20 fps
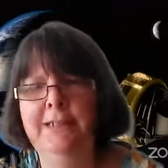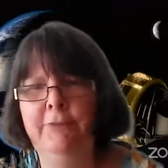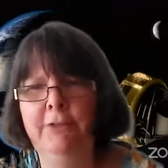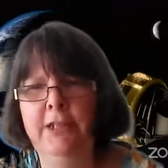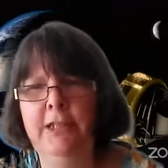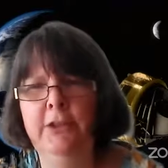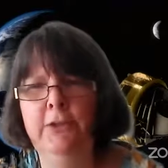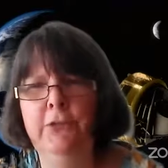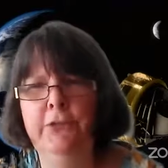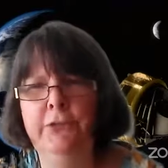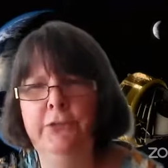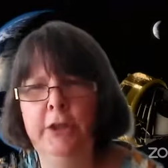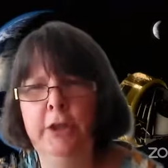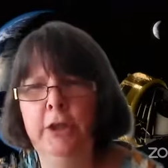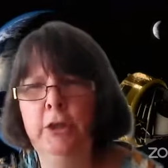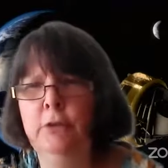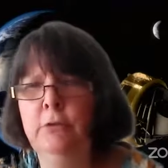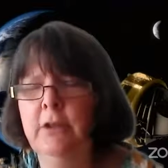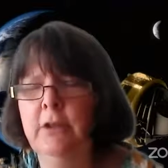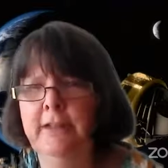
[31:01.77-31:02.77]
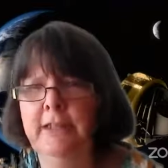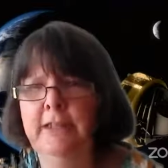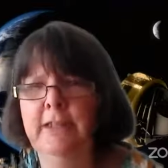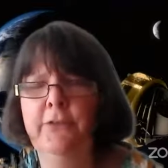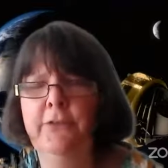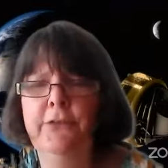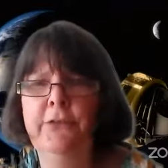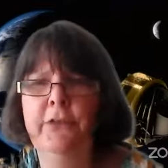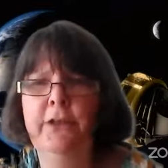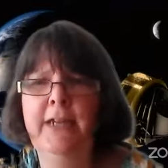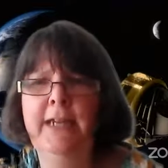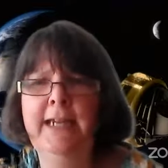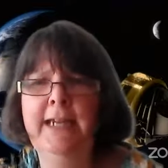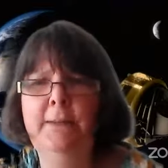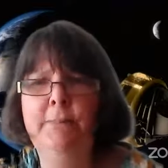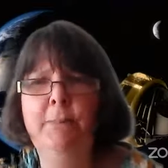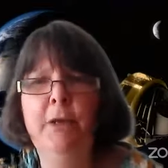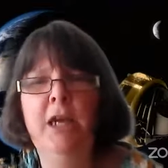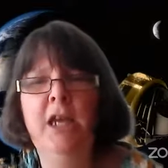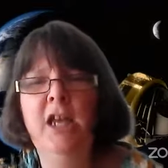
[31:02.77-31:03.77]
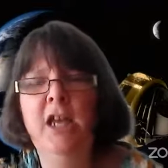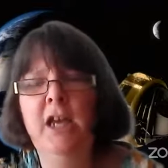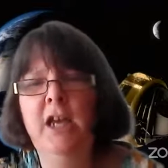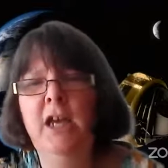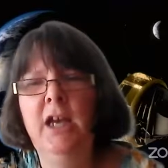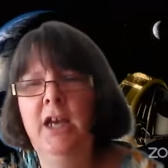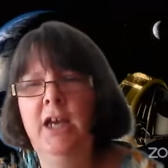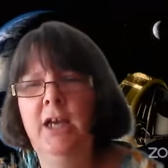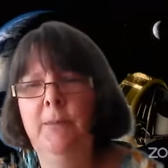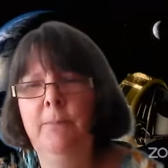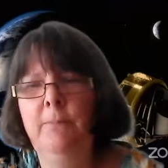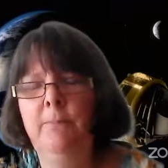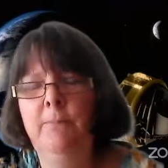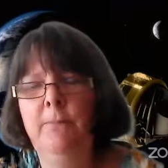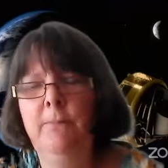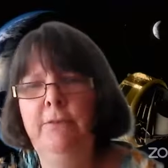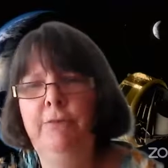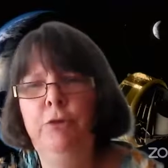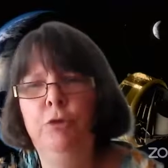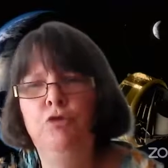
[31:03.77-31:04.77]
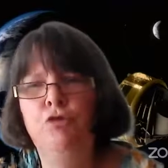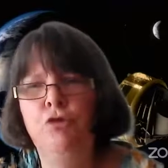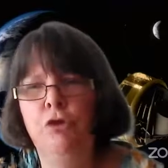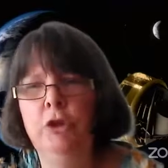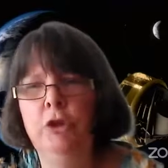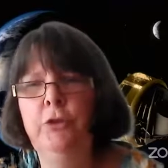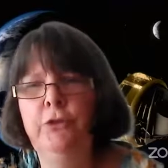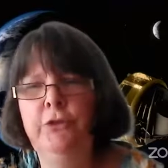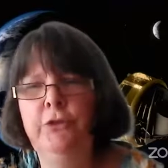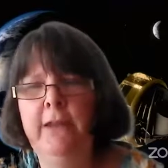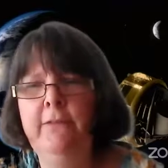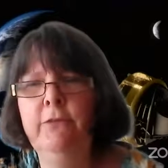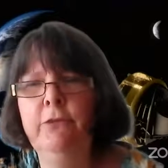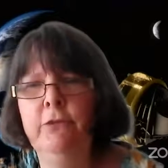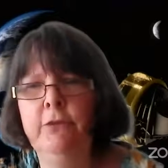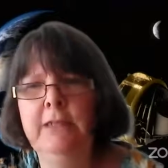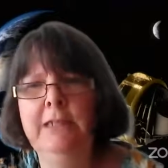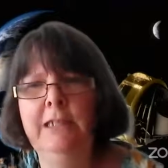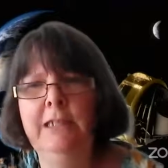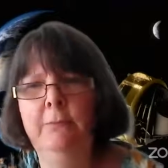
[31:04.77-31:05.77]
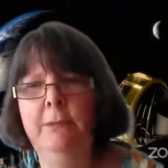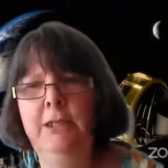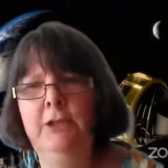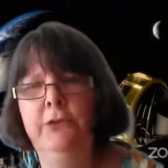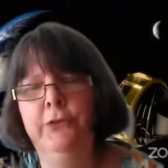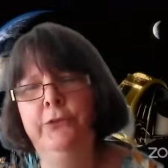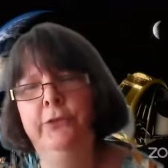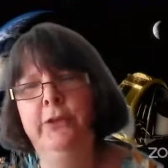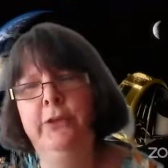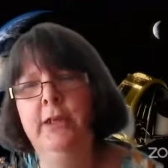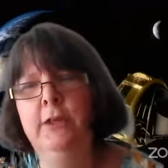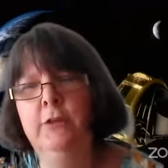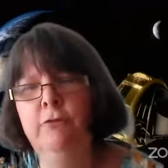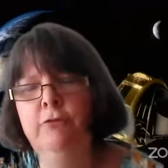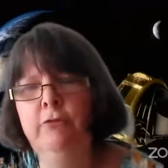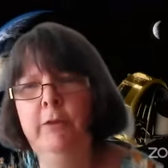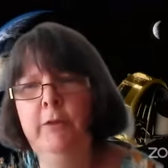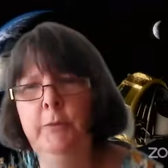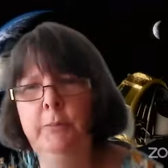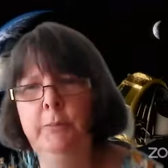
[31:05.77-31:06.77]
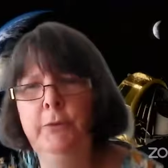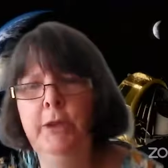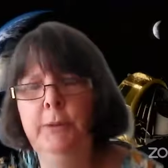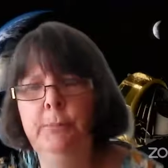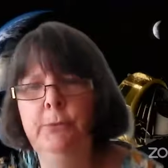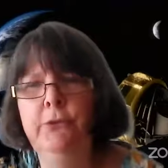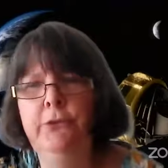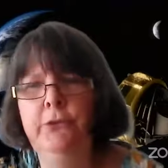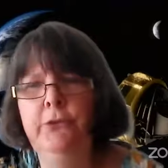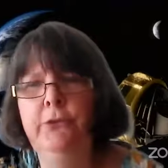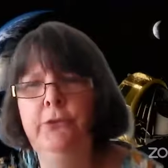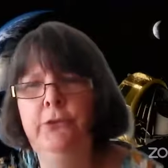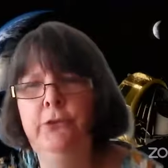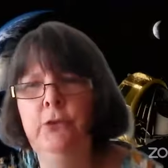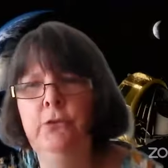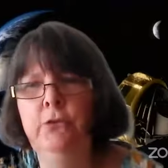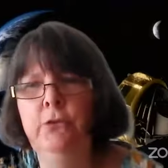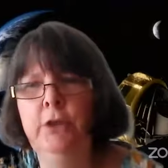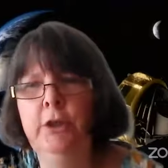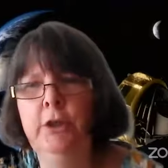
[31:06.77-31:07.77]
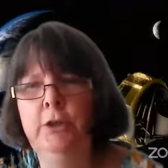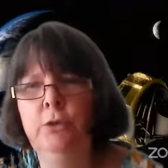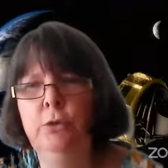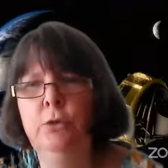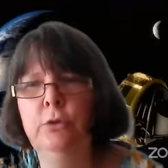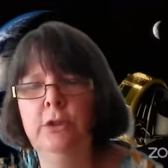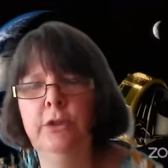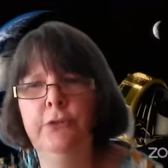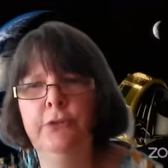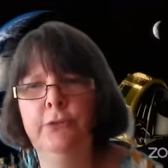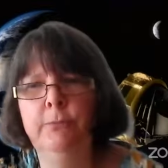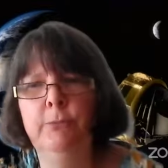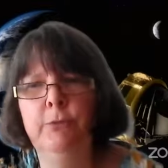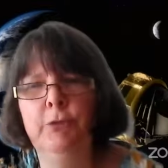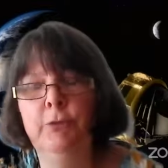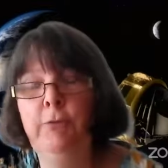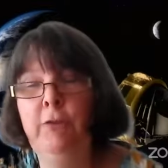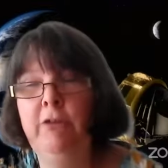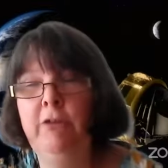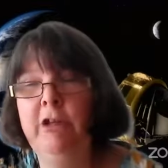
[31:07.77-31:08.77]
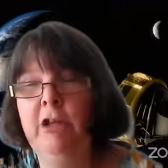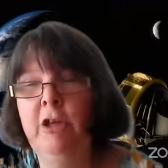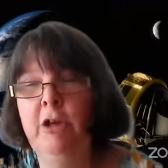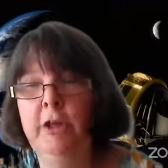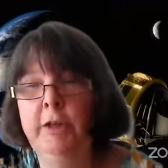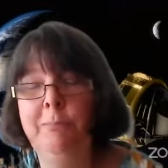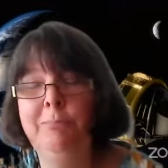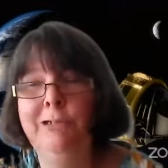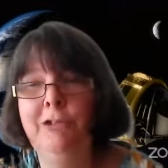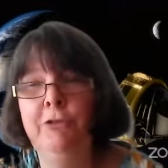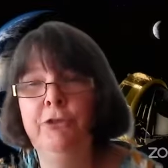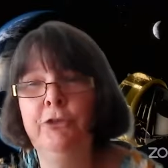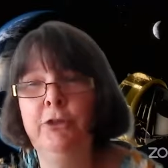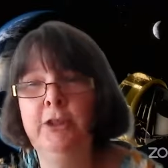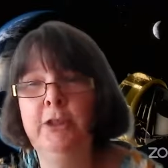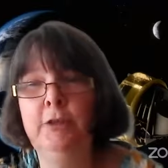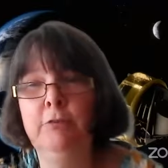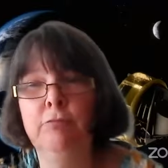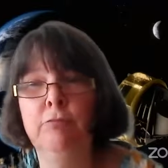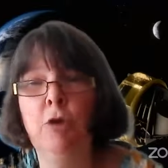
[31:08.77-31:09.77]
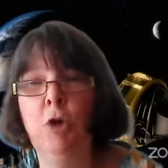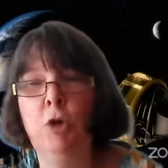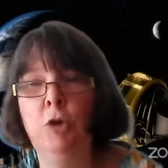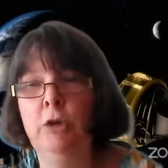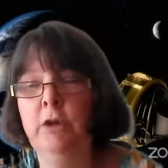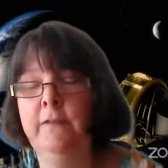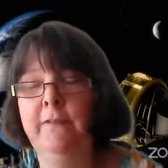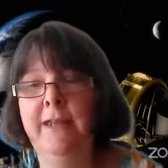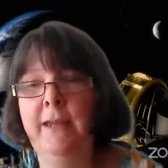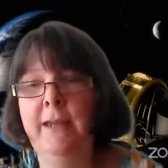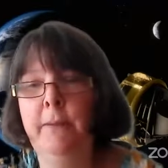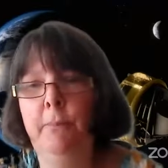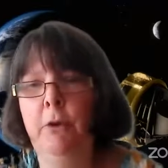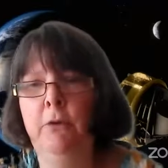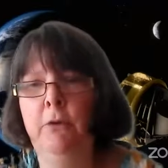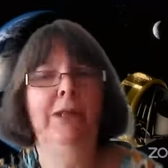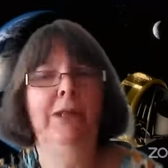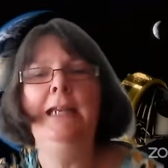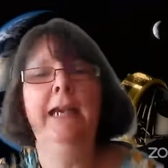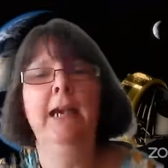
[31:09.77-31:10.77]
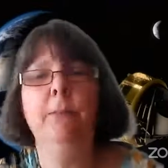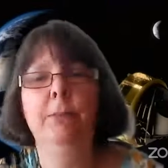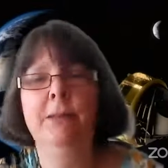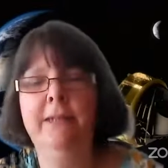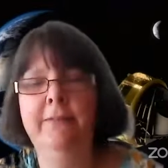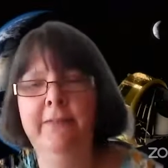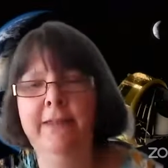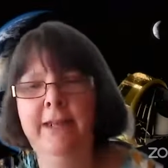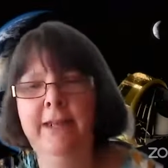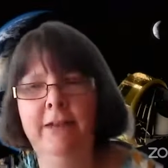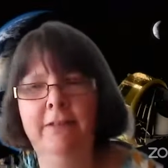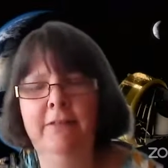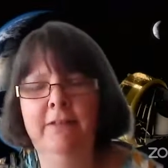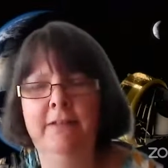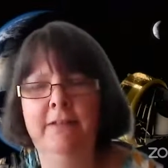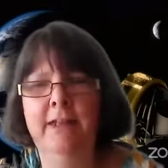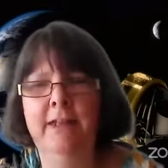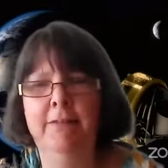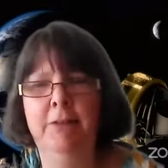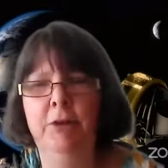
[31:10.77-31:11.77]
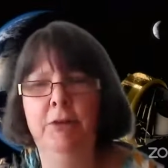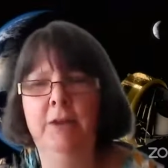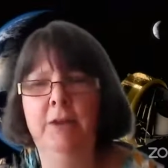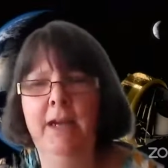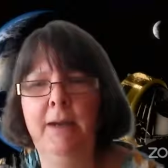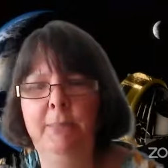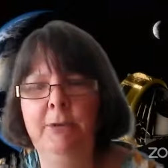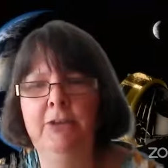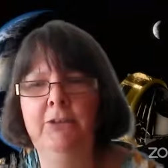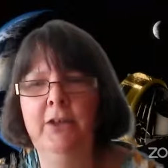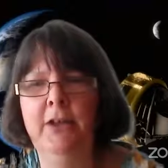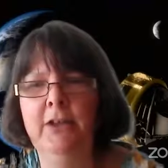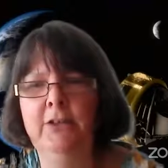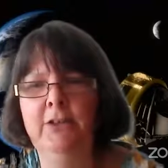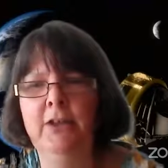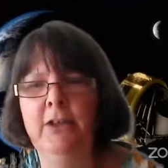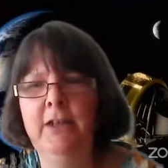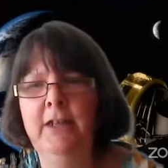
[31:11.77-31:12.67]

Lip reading: living in stone. I think that's the name. If you drill tens of kilometers down for other purposes, you find organisms at very high pressure in rock, and they're perfectly happy there in their own habitat.